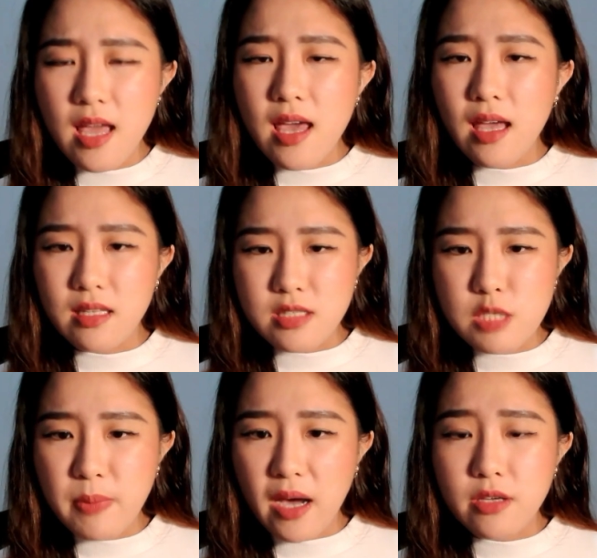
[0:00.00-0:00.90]
and
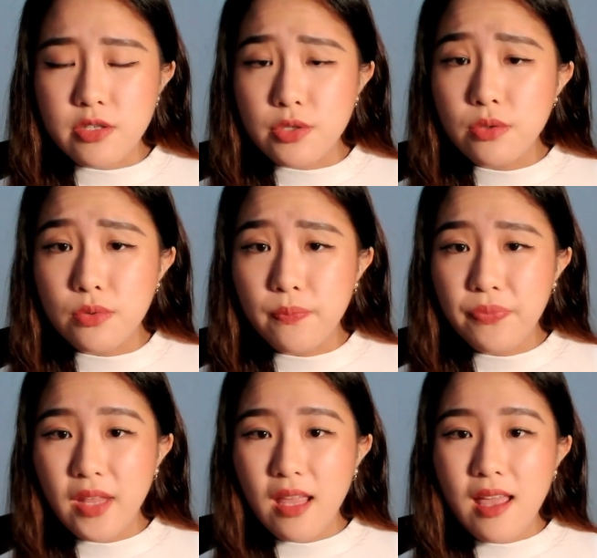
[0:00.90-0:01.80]
inspires you.
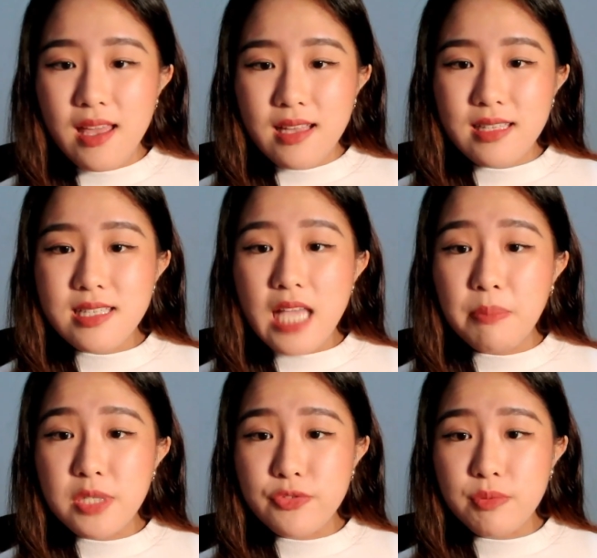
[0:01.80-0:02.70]
This
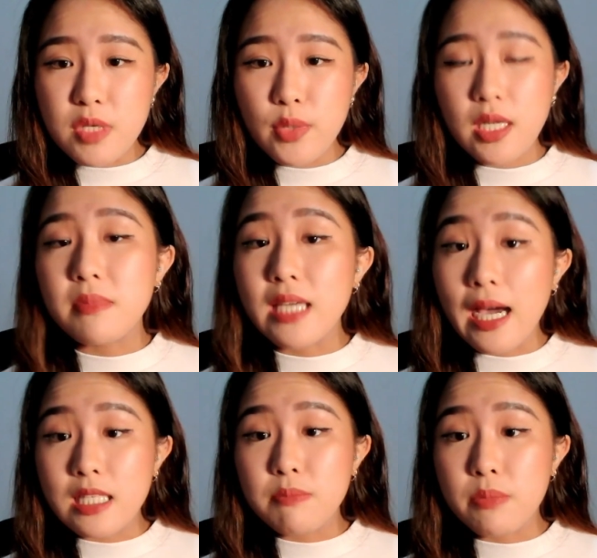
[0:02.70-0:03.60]
happens for me when I'm
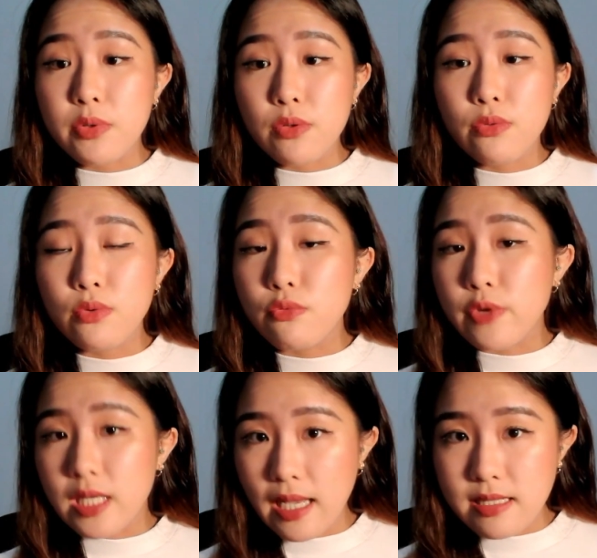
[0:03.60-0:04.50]
guiding people through
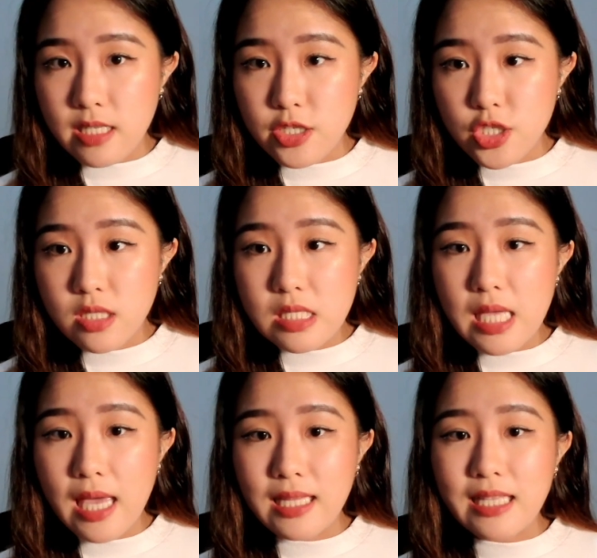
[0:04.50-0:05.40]
realizations
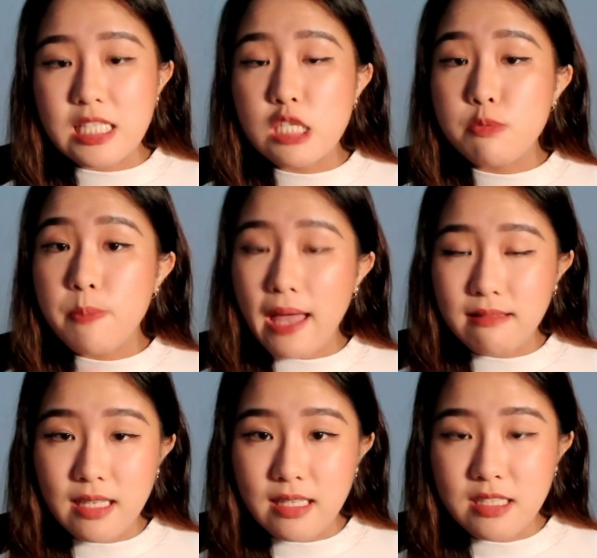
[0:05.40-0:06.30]
and
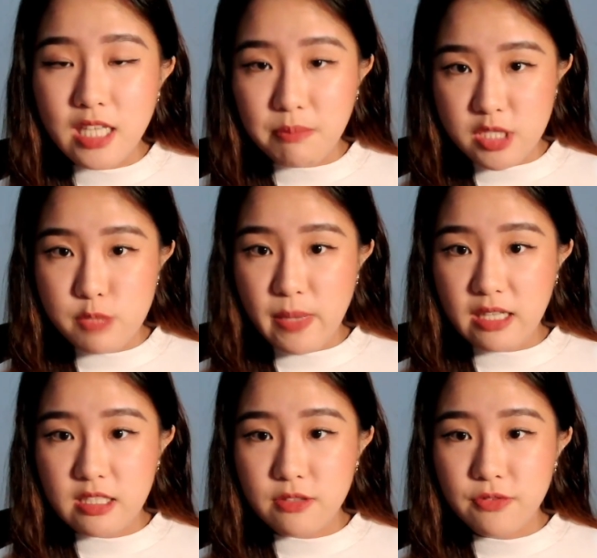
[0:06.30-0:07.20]
expanding their
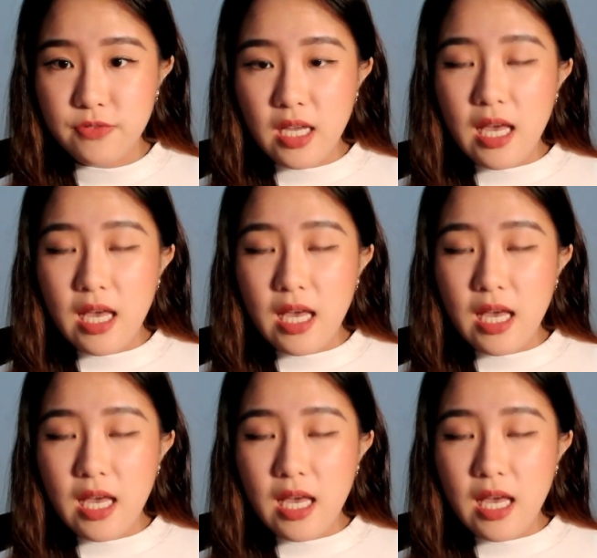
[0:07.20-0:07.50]
perspective.